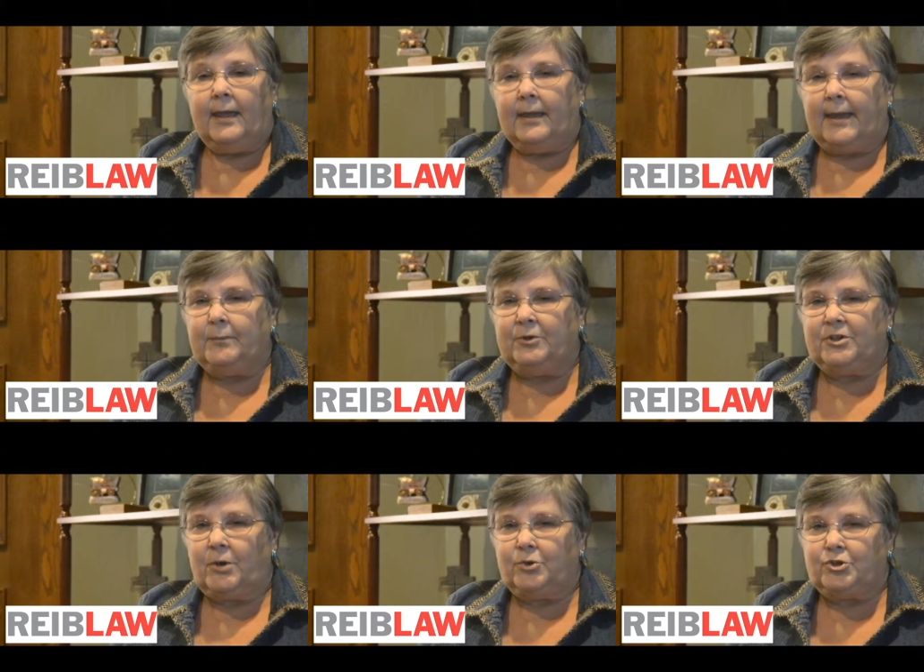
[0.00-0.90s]
Had we
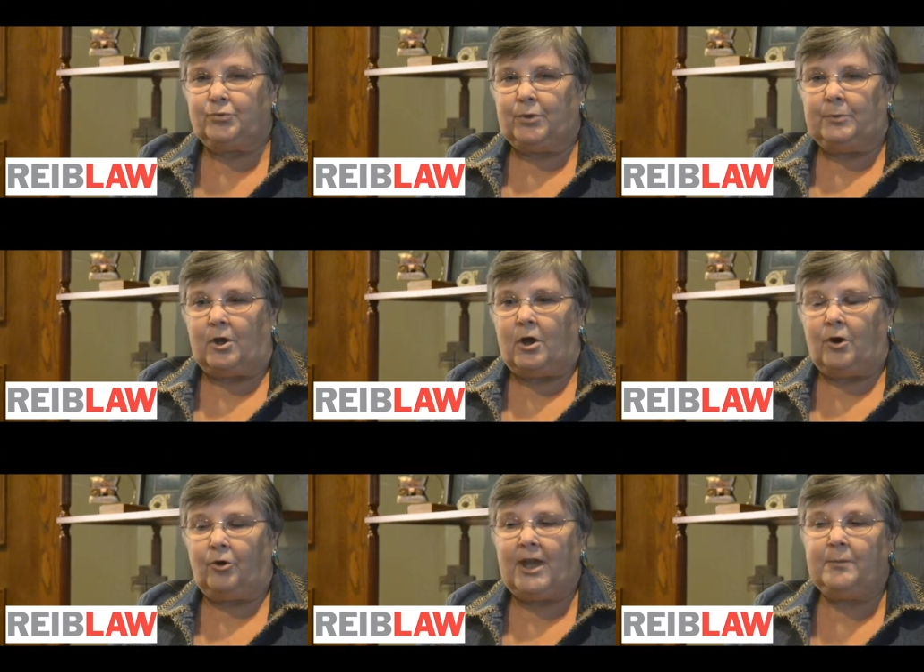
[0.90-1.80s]
not used ReibLaw
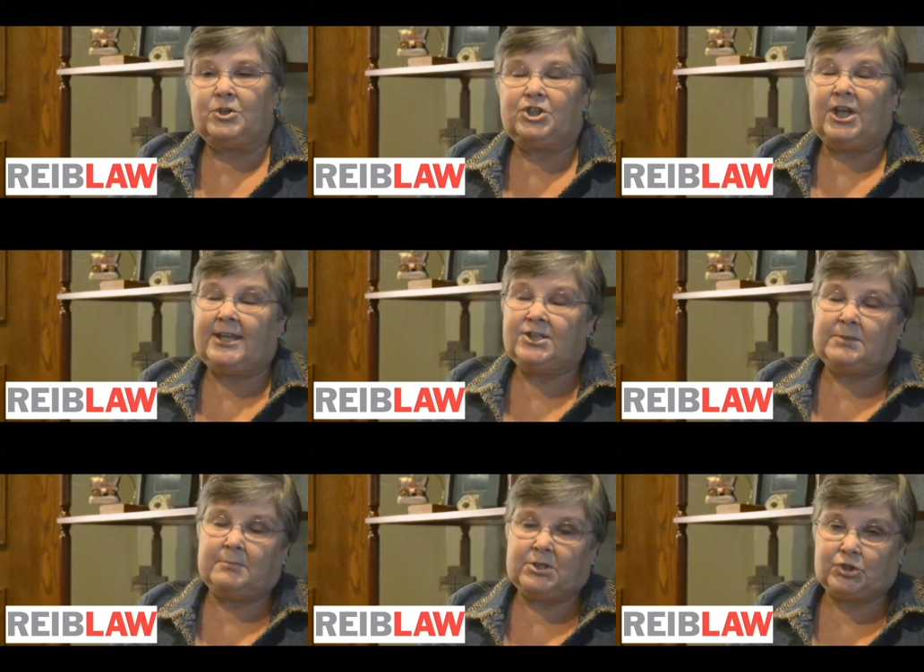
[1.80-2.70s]
or had we changed
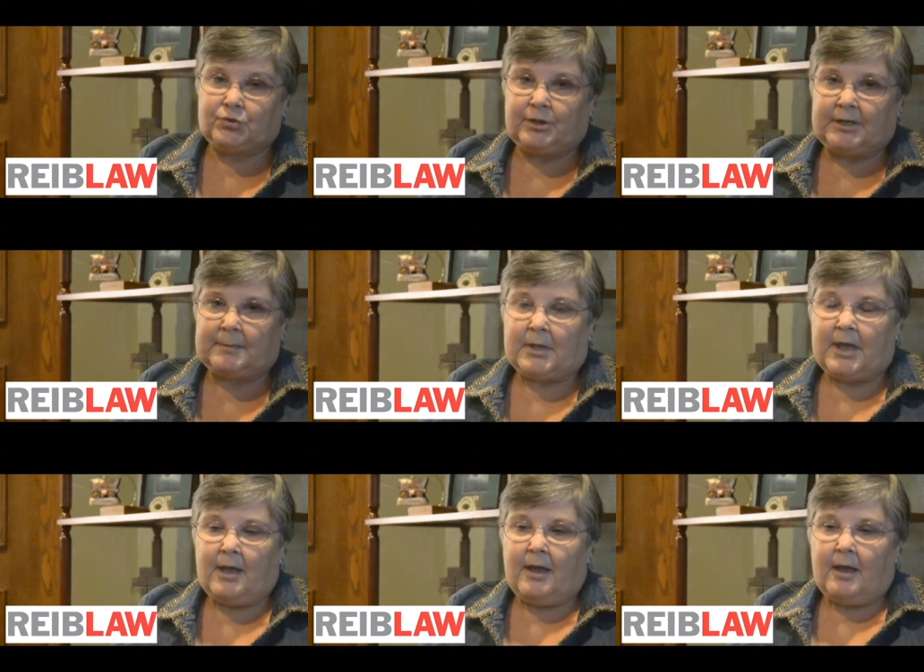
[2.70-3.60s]
in midstream,
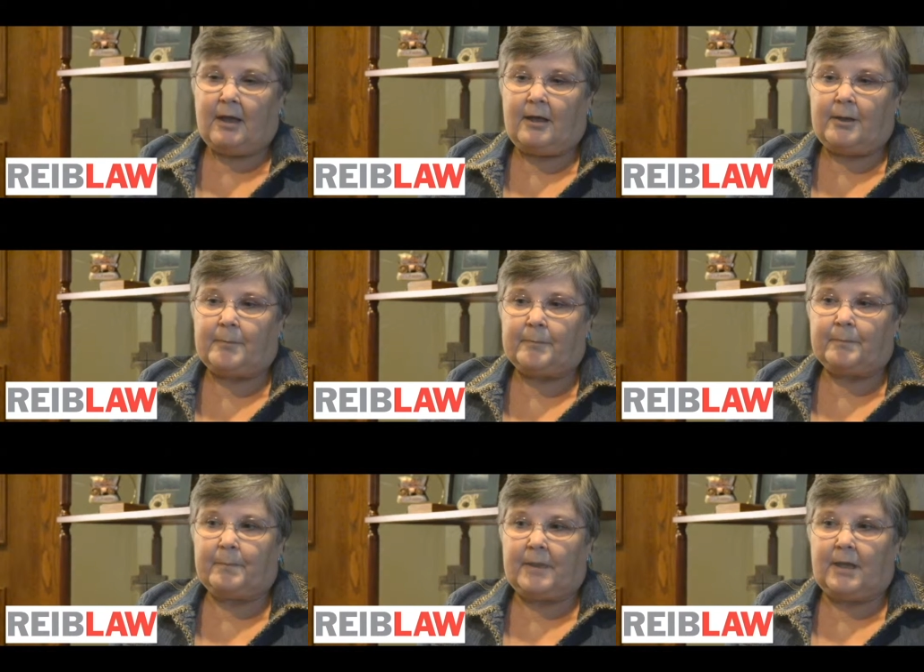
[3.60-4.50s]
um,
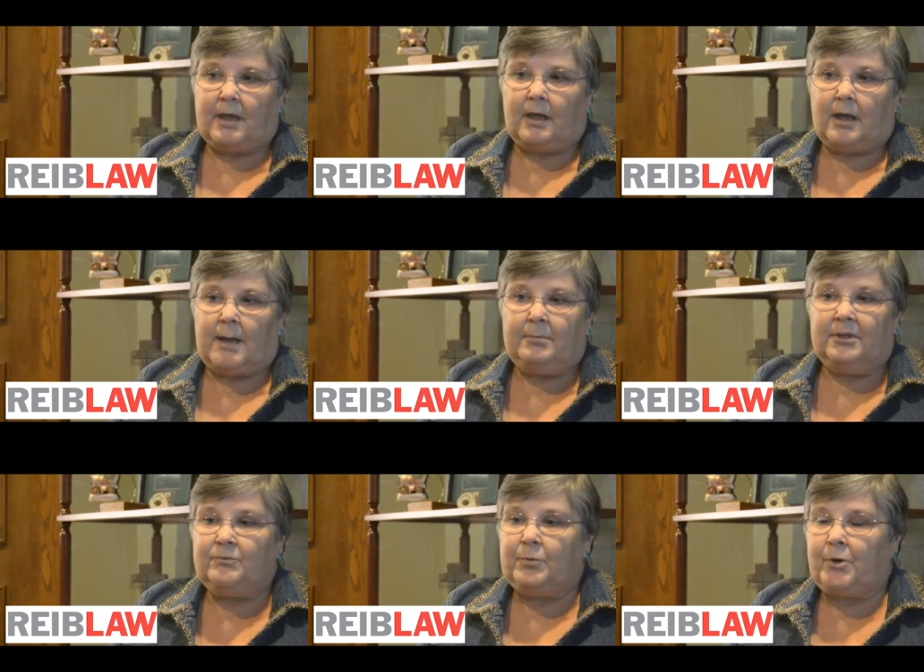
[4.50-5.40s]
I
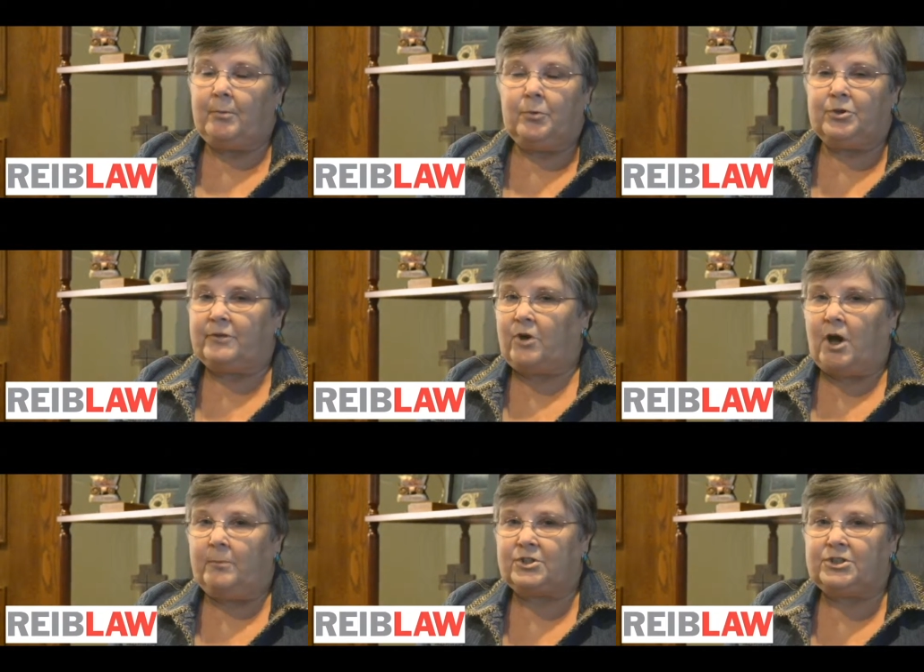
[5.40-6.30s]
believe we probably wouldn't have
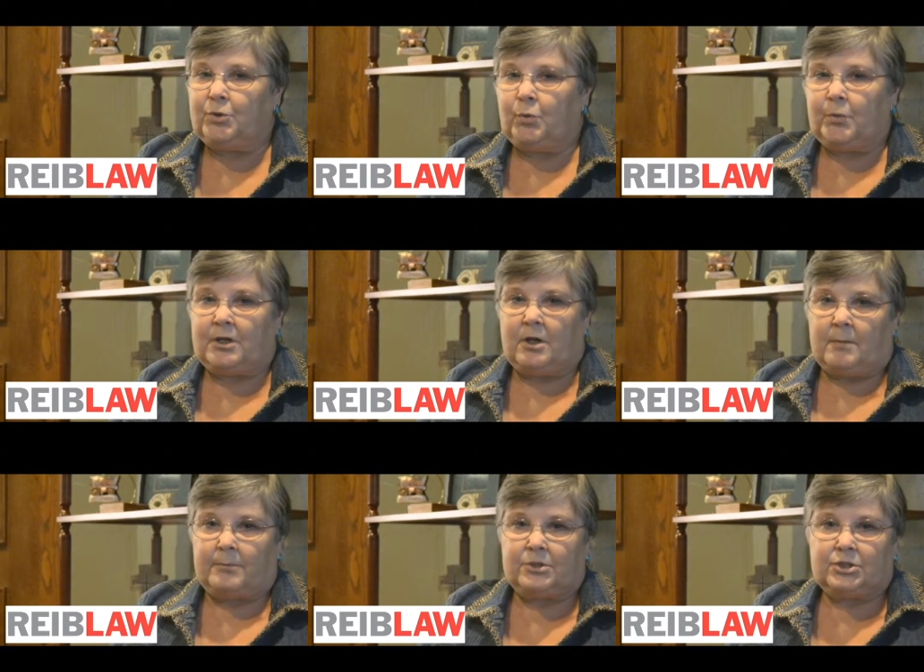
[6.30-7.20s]
accomplished near what we
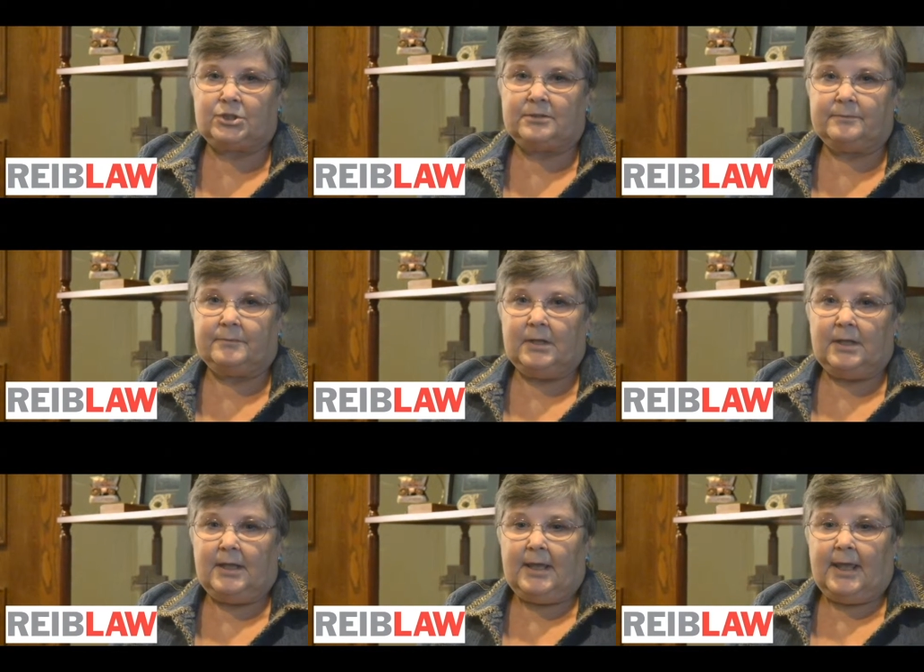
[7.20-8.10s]
accomplished.
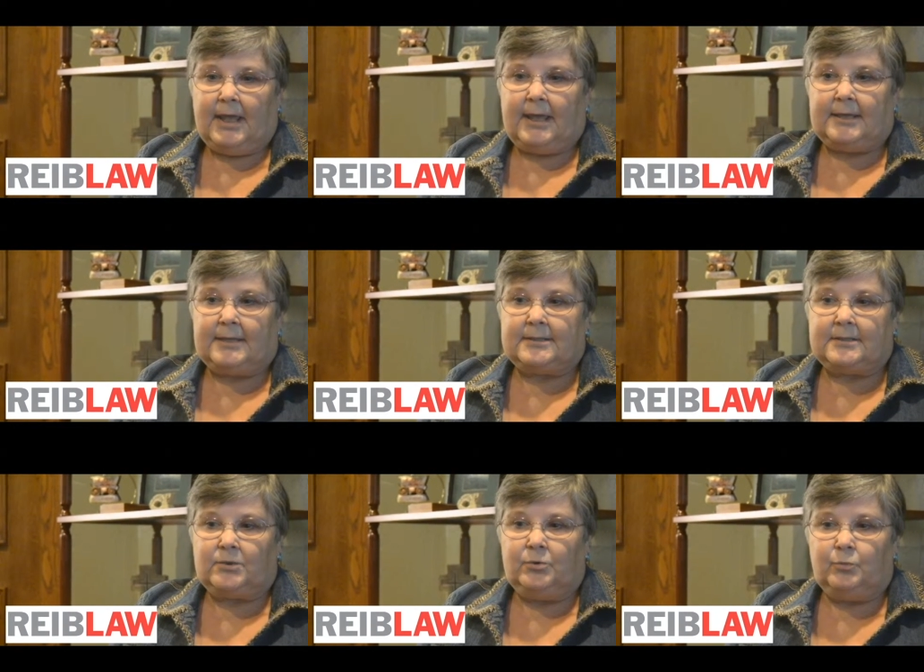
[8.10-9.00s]
And uh,
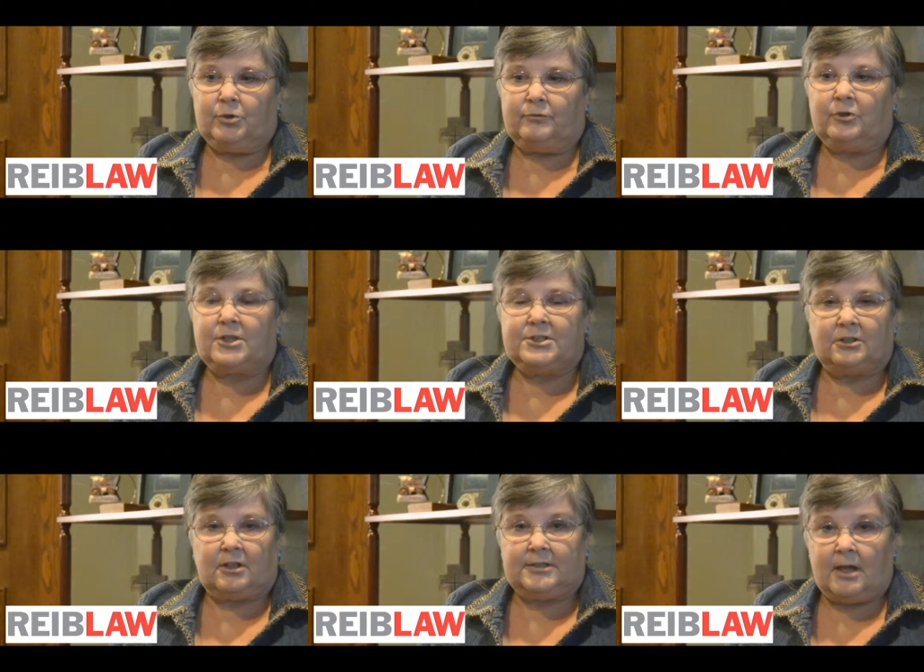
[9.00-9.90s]
we would have lost a
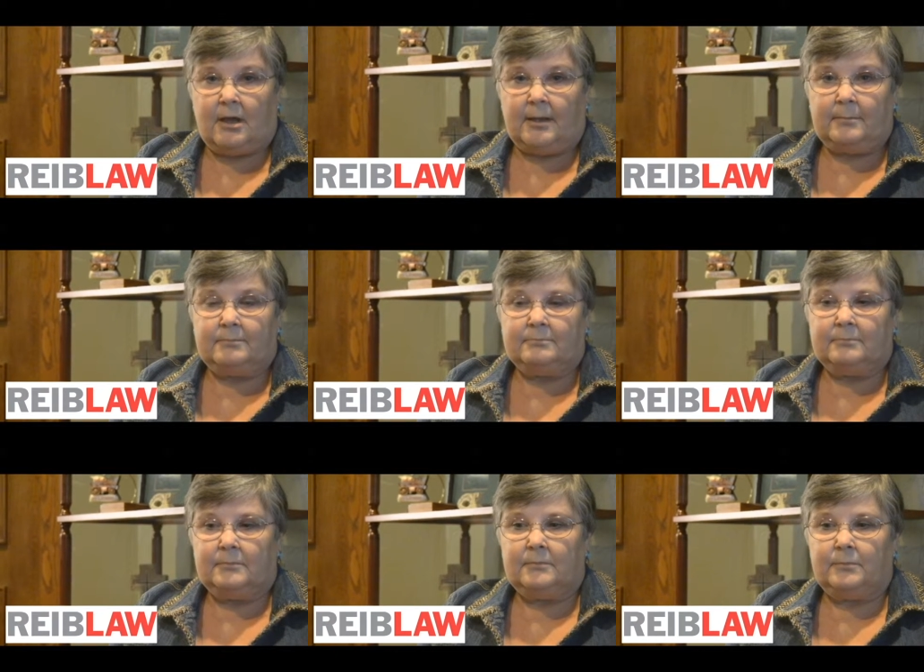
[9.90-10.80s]
lot of time,
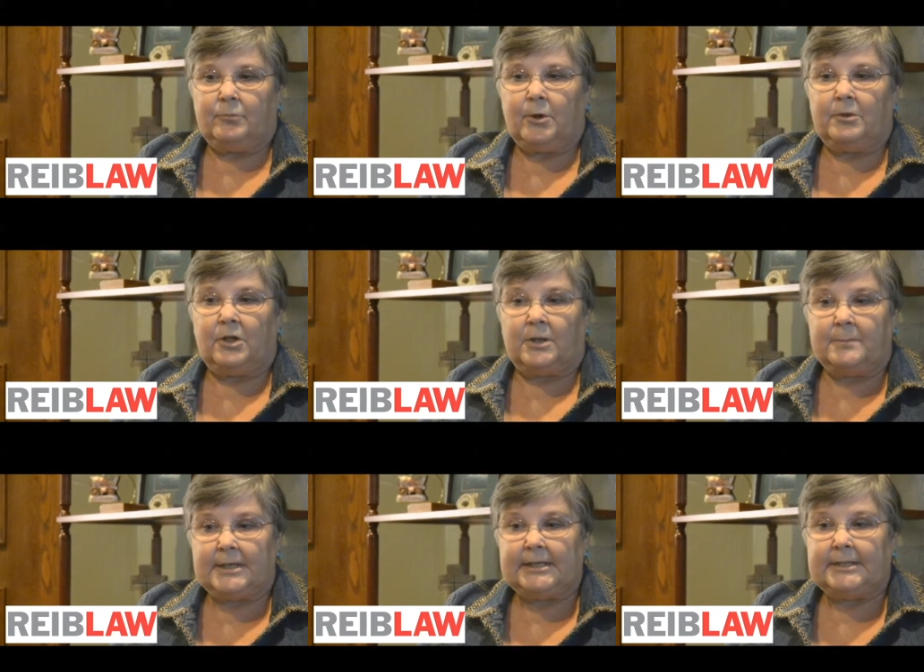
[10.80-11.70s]
probably a lot of
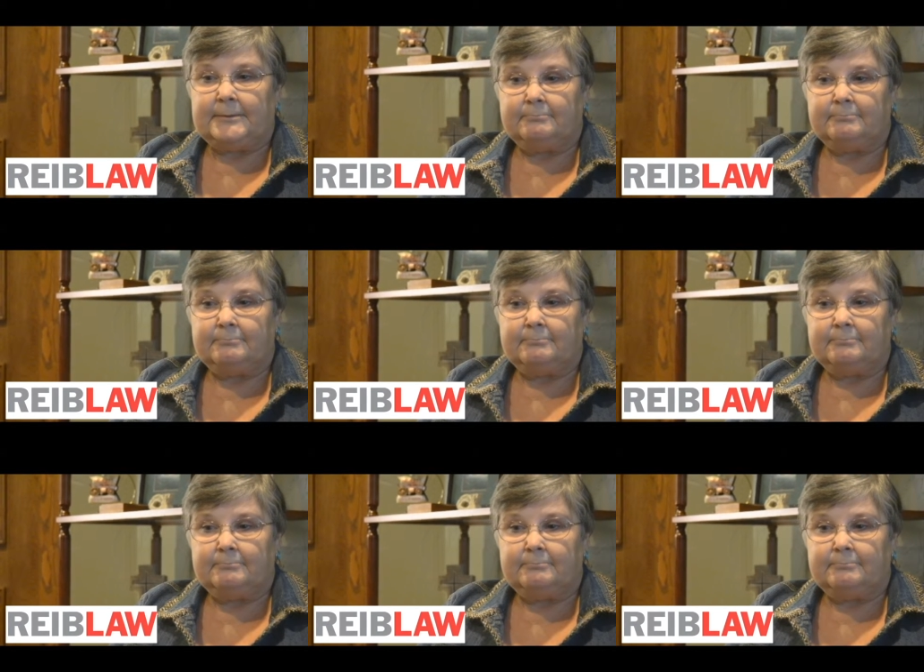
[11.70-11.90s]
money.